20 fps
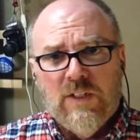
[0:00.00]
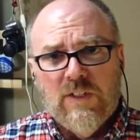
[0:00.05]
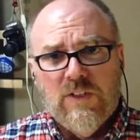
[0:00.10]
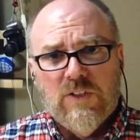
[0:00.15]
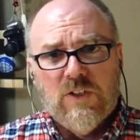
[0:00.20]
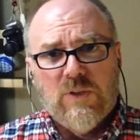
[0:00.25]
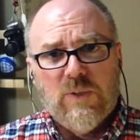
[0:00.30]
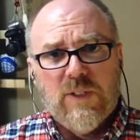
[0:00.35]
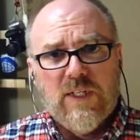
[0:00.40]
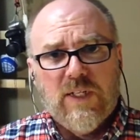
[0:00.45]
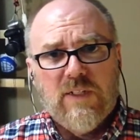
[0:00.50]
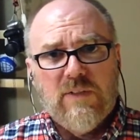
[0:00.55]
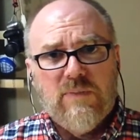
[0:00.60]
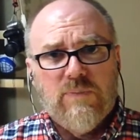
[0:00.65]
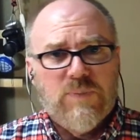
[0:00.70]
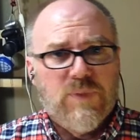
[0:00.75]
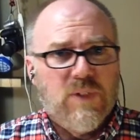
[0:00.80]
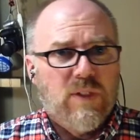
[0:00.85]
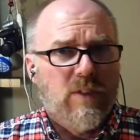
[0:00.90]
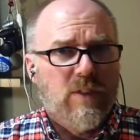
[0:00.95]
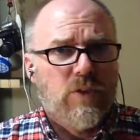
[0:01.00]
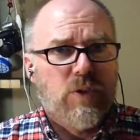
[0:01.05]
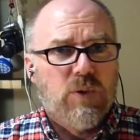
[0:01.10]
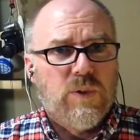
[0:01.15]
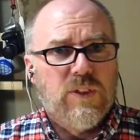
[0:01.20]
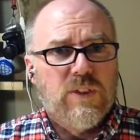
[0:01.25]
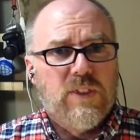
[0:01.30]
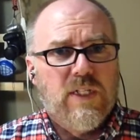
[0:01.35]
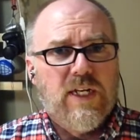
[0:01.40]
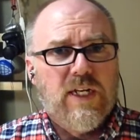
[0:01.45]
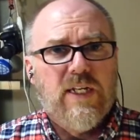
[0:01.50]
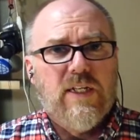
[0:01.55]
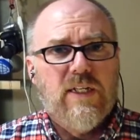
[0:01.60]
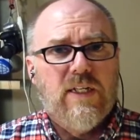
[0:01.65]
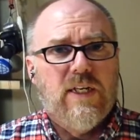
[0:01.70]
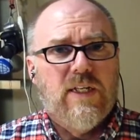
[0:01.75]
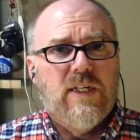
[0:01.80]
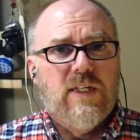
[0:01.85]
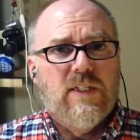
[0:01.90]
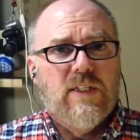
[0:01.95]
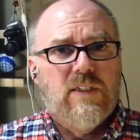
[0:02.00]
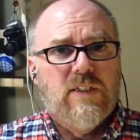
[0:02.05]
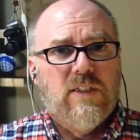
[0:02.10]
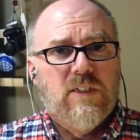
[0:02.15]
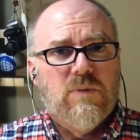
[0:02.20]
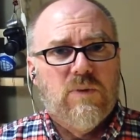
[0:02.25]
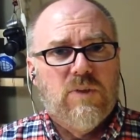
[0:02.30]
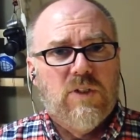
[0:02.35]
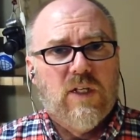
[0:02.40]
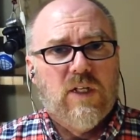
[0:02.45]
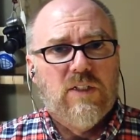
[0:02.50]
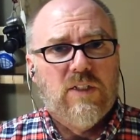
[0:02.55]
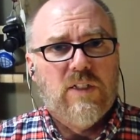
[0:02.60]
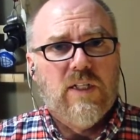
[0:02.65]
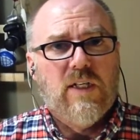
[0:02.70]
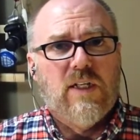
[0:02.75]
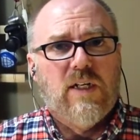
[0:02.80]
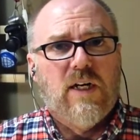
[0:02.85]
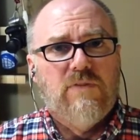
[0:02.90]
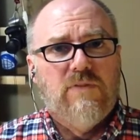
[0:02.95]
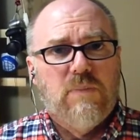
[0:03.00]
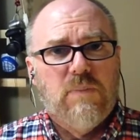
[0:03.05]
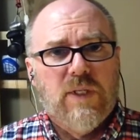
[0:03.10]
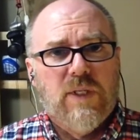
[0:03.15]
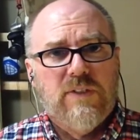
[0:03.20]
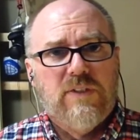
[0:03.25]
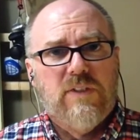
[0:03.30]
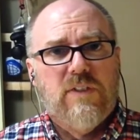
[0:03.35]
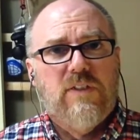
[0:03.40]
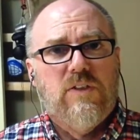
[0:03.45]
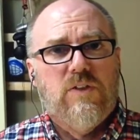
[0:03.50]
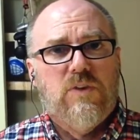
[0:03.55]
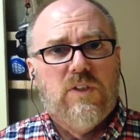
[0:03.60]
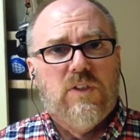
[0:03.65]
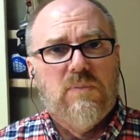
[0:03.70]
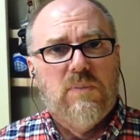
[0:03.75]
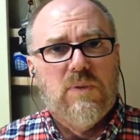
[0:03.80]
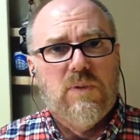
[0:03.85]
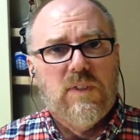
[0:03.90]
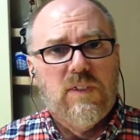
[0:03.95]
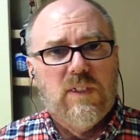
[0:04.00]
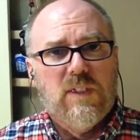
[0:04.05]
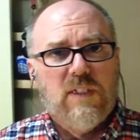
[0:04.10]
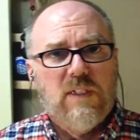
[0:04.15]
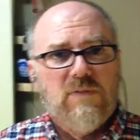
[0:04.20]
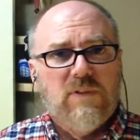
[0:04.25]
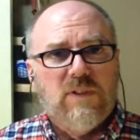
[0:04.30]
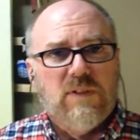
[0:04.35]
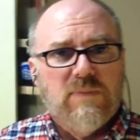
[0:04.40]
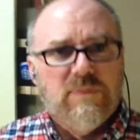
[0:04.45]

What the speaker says: So again, enjoy your day, and we'll talk to you later. Have a pleasant and enjoyable evening.